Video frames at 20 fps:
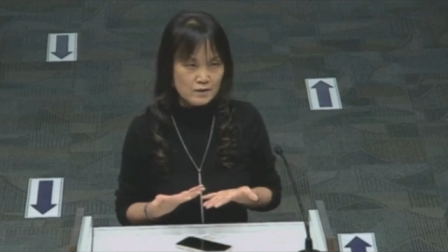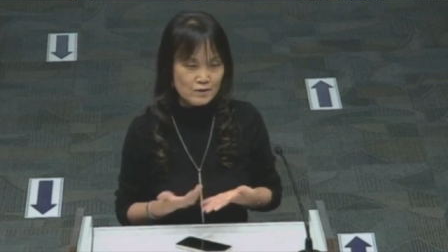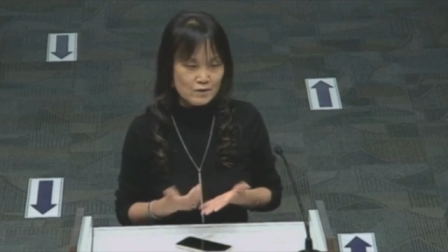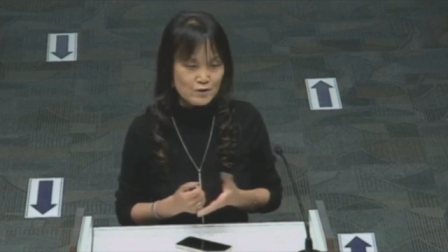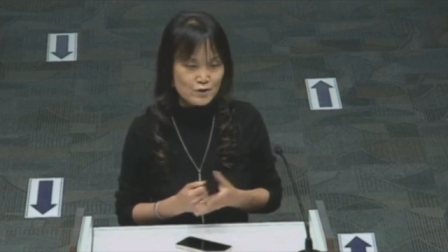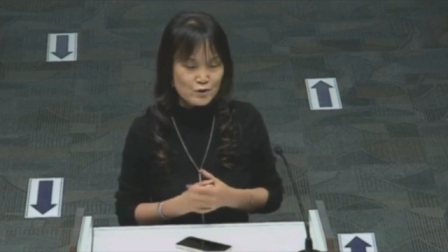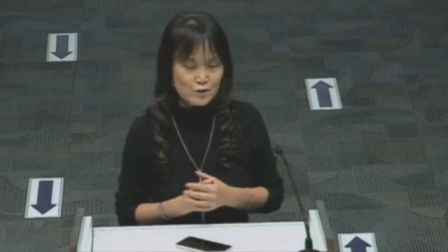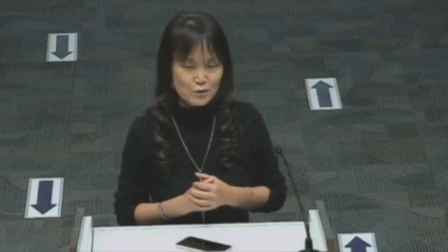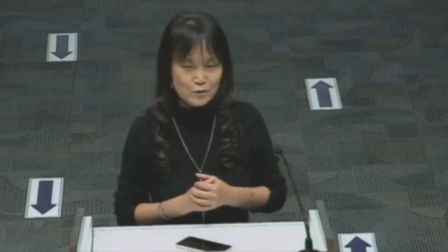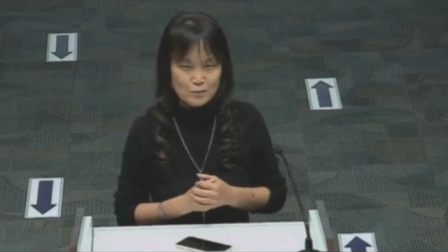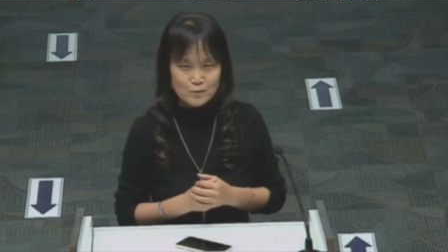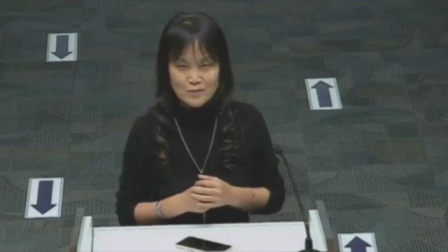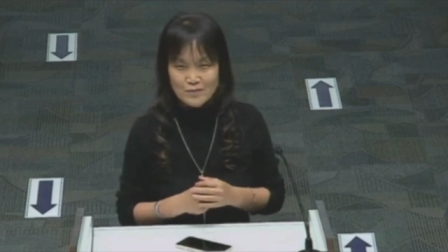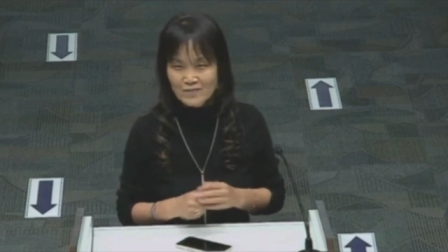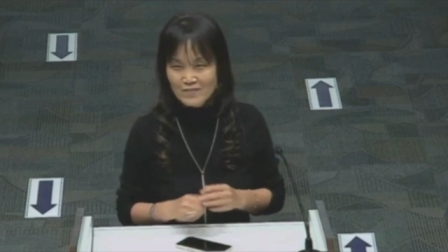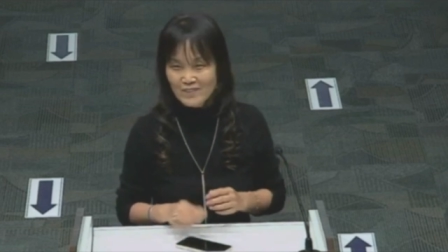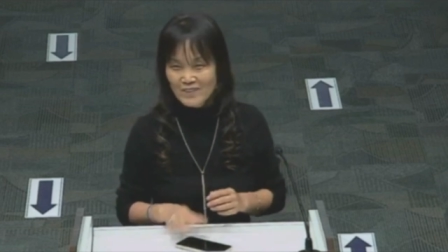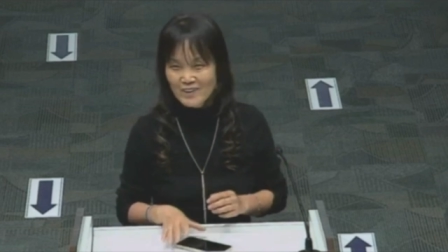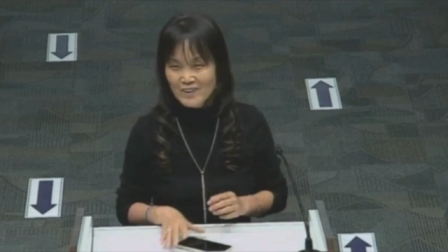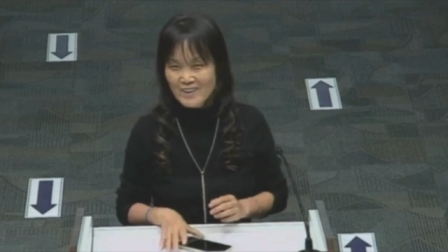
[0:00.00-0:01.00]
So
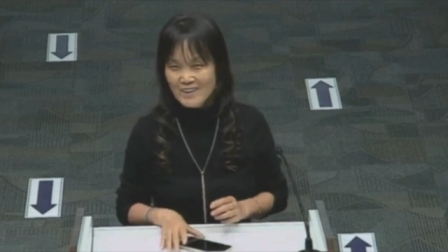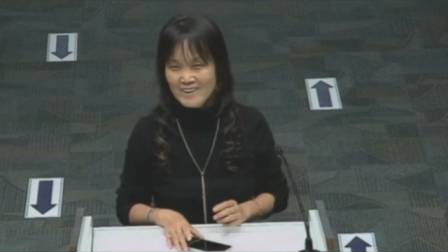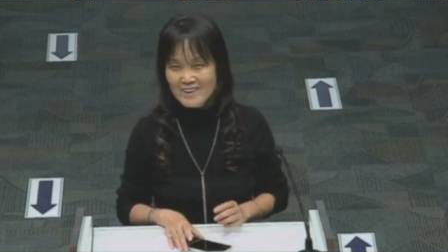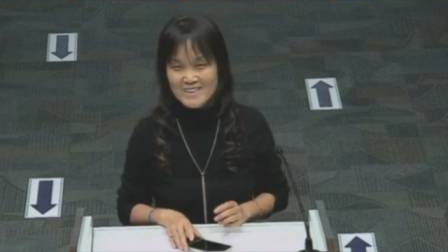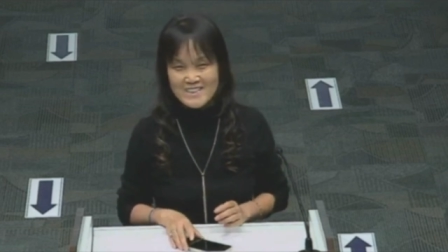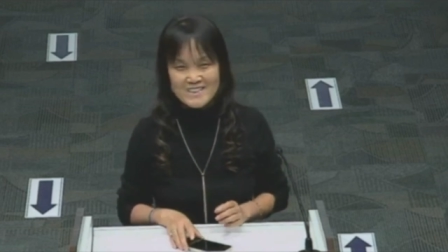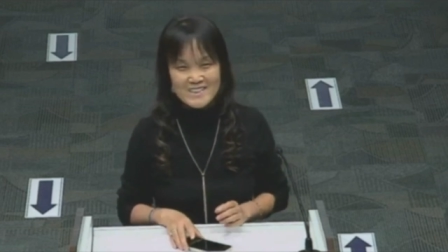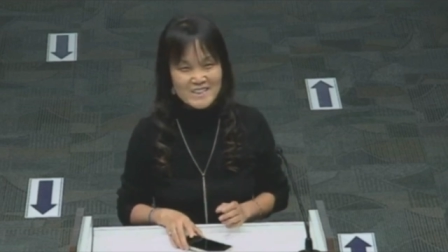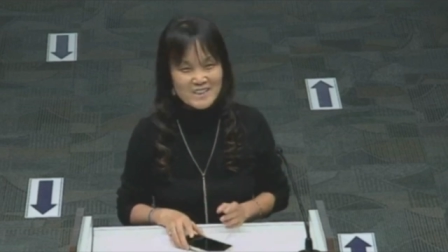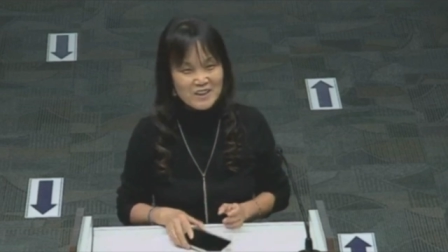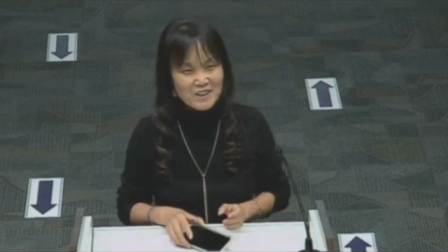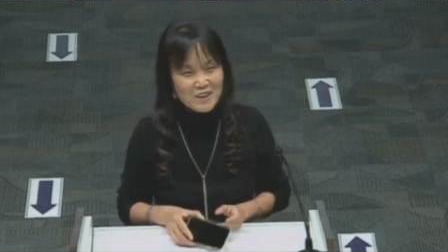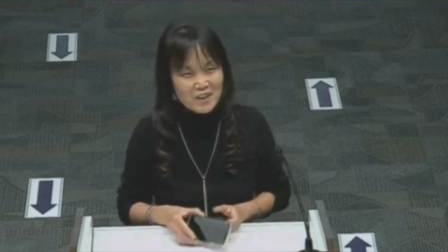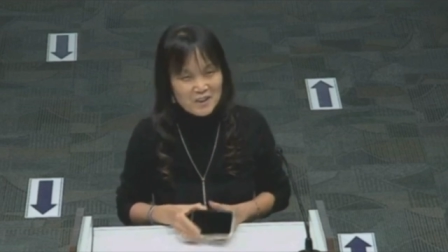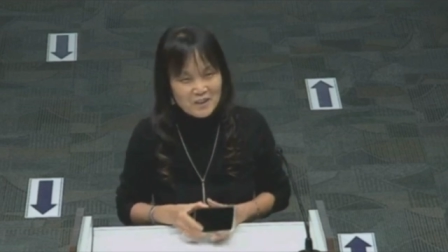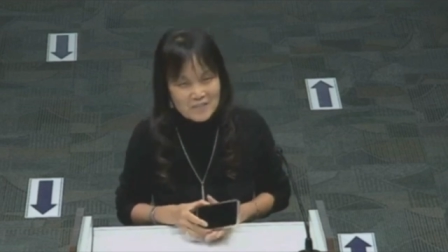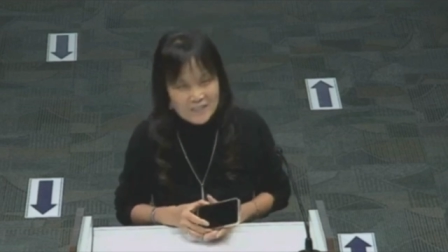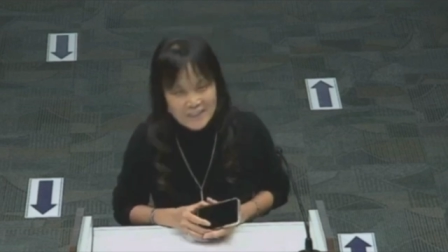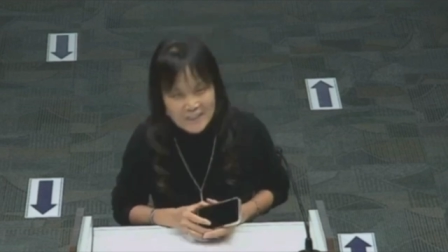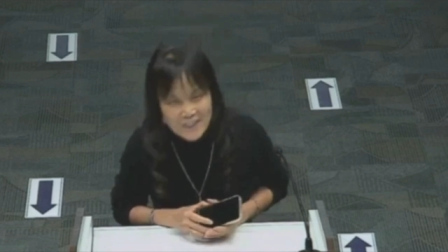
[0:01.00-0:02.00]
good seeing all
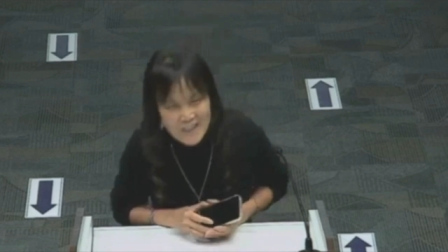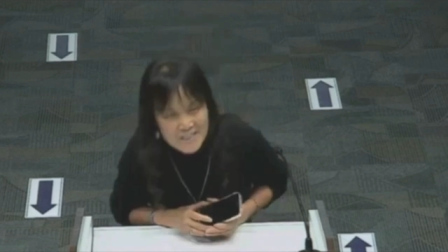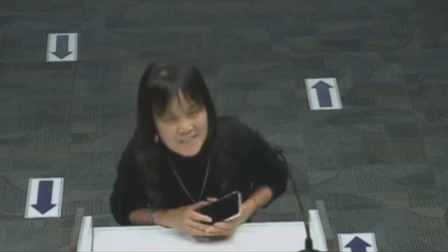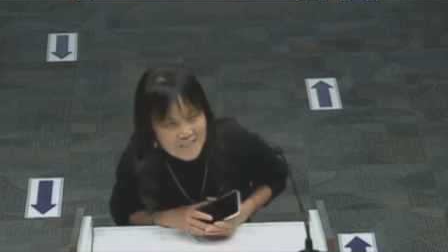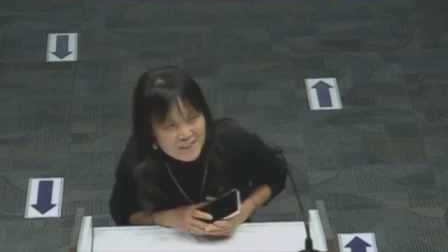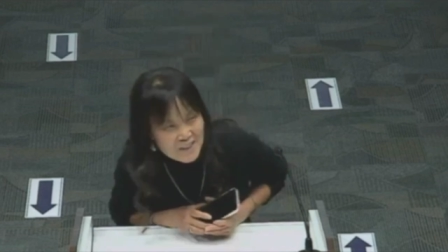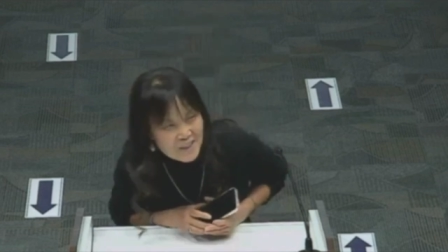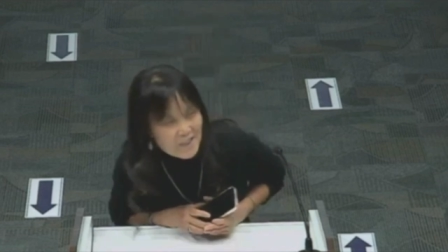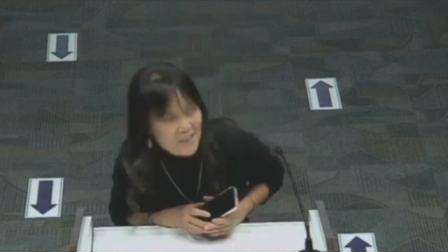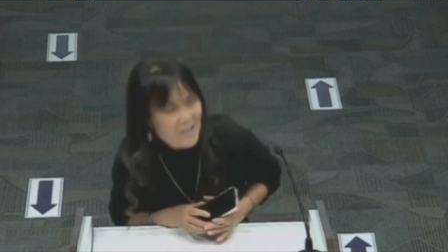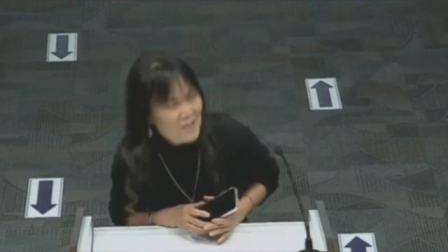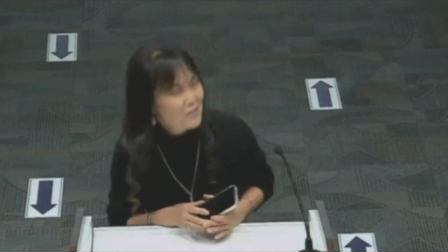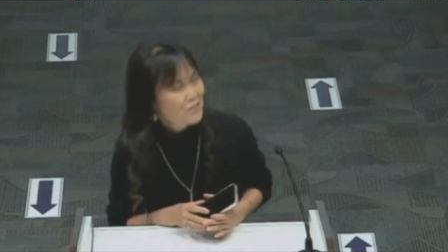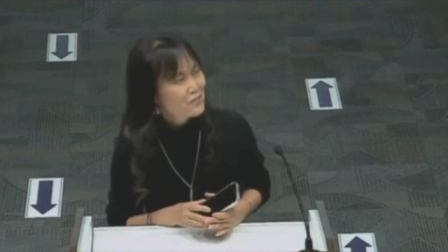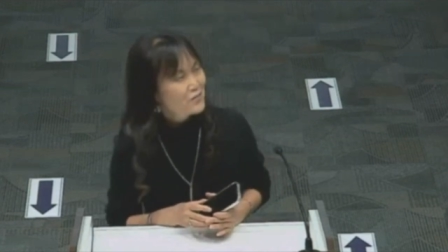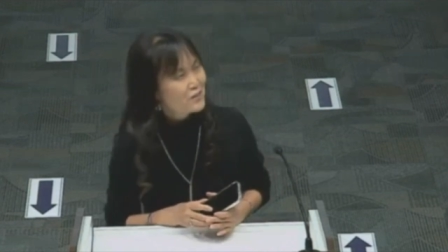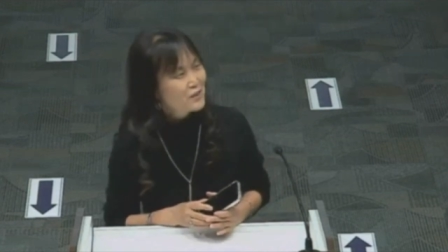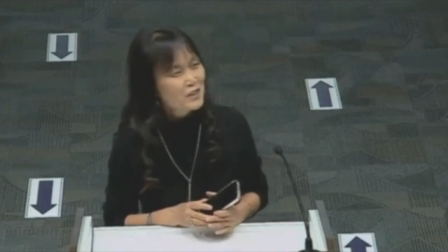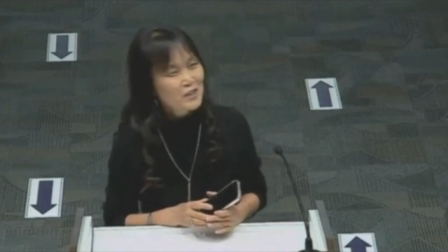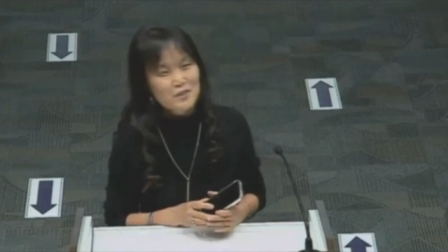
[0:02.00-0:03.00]
of you guys, and thank you
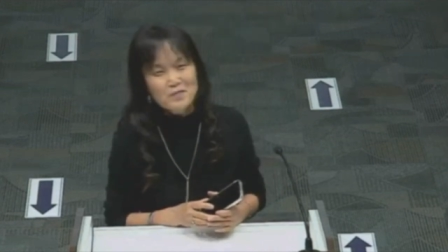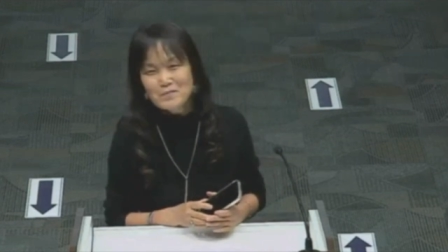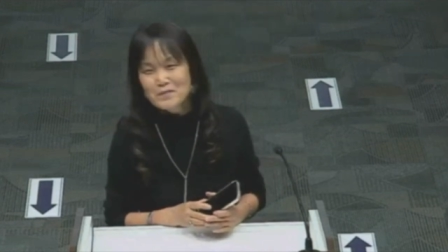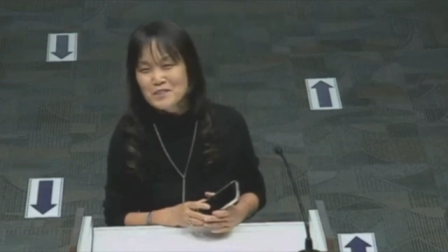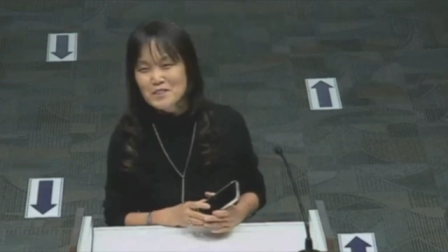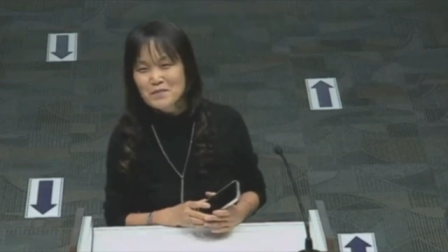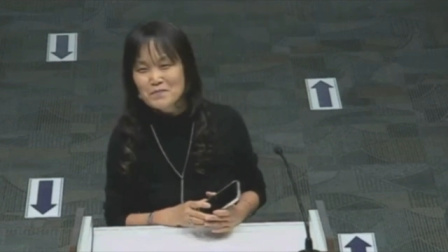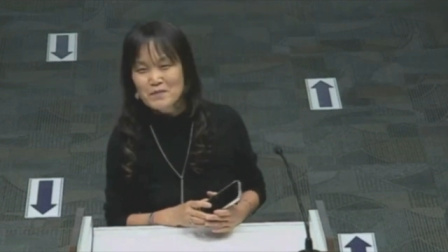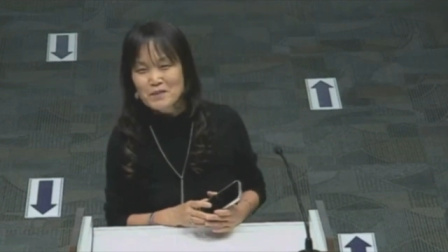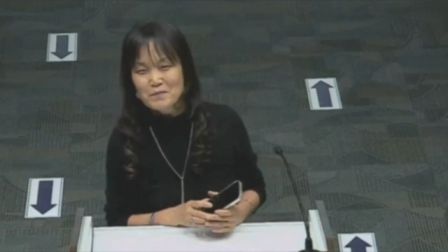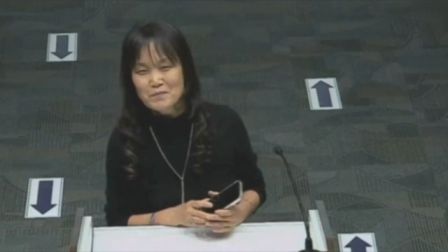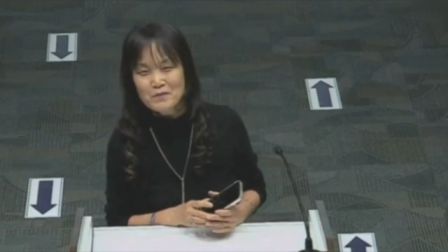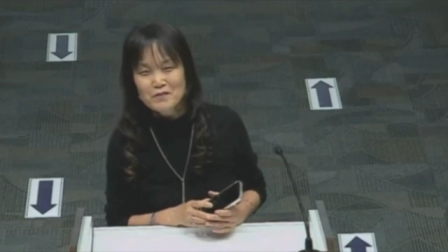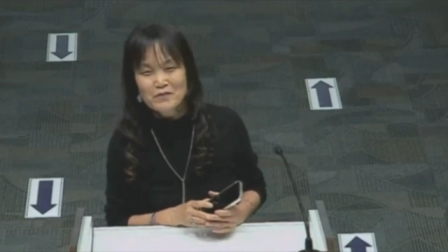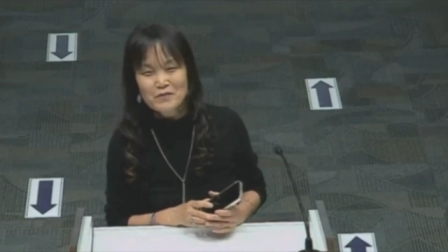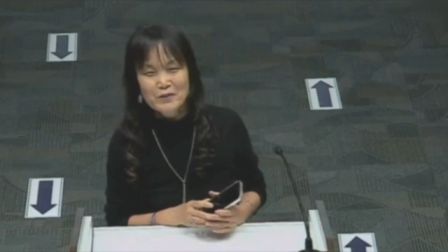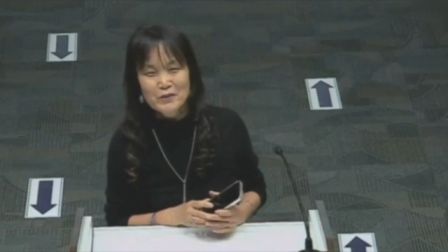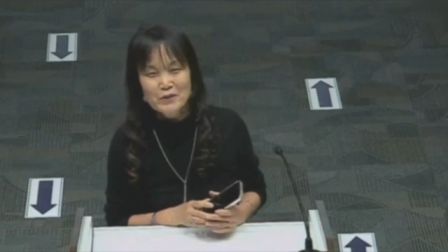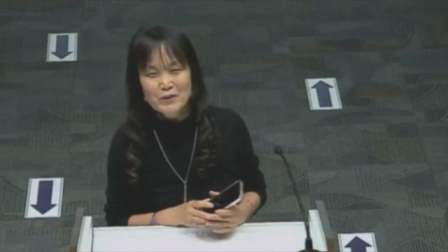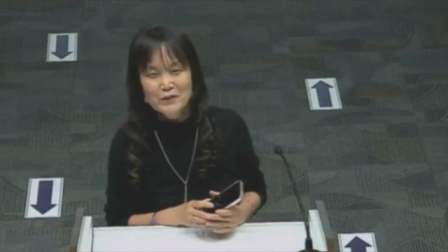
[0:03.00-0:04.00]
for letting me speak
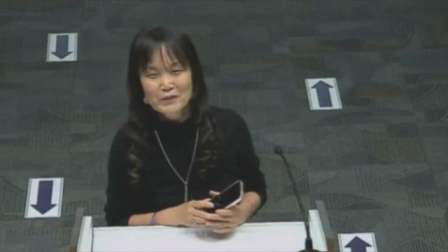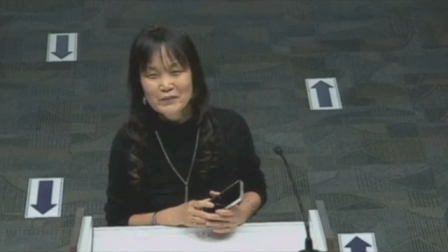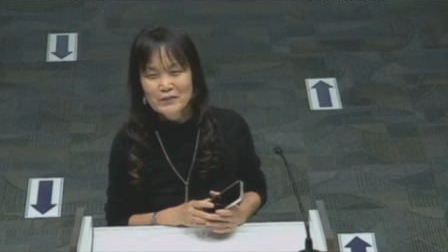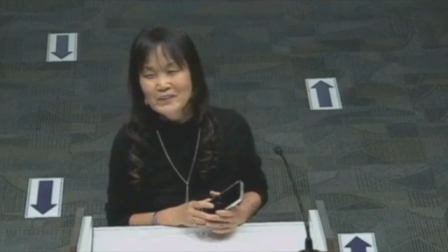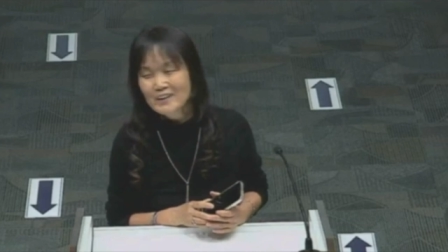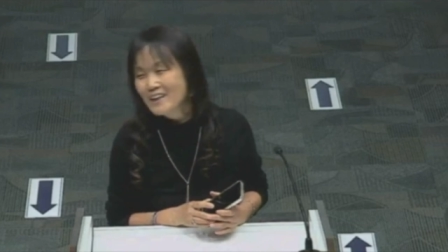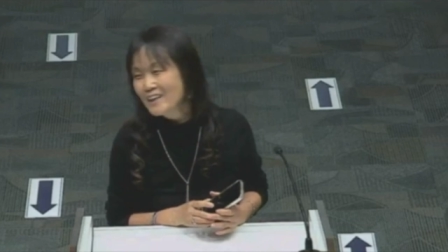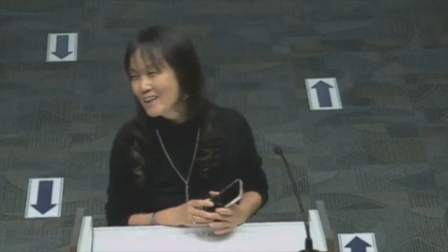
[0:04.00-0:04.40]
before you.